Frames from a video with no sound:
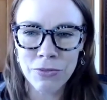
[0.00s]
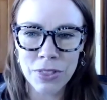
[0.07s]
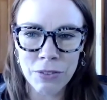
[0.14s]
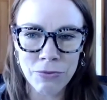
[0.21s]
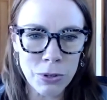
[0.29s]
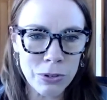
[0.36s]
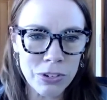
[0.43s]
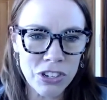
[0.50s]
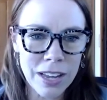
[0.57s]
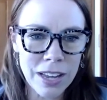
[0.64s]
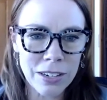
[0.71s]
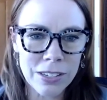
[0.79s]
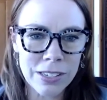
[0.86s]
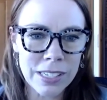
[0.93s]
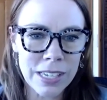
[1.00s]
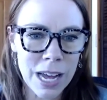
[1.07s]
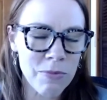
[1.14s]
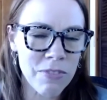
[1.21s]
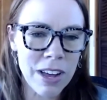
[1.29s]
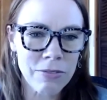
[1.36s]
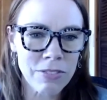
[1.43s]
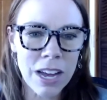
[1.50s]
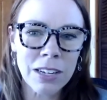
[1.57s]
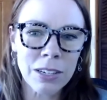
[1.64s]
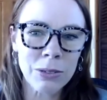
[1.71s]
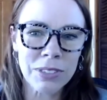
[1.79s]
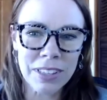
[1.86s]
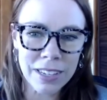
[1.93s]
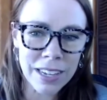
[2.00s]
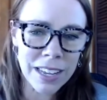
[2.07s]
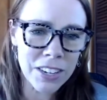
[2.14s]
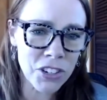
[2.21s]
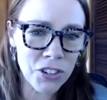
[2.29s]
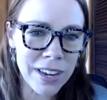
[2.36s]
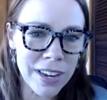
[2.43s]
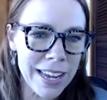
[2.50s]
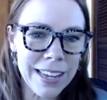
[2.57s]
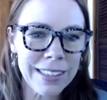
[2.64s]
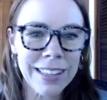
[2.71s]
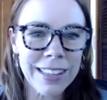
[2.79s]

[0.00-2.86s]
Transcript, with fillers: the Food Channel's top five tacos in the country.